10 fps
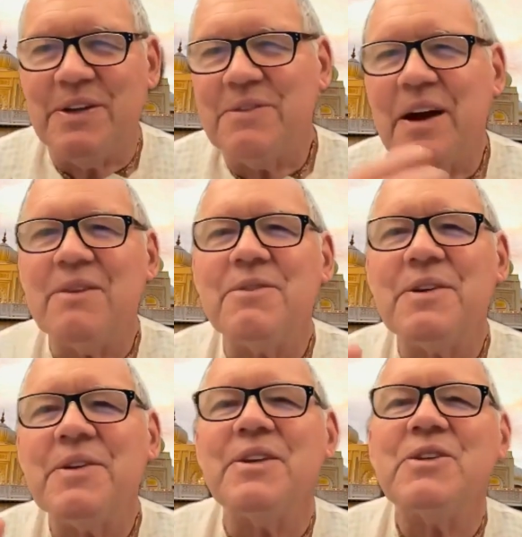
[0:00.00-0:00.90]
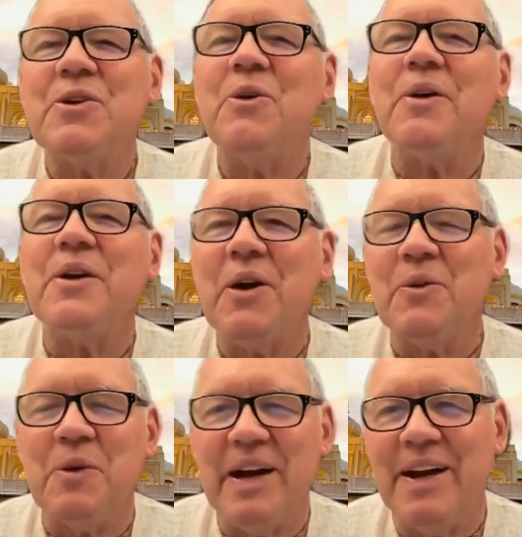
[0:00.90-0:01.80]
if everything's going
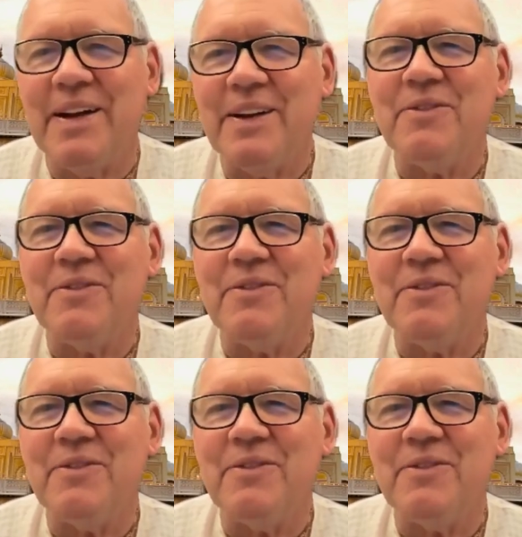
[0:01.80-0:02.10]
our way,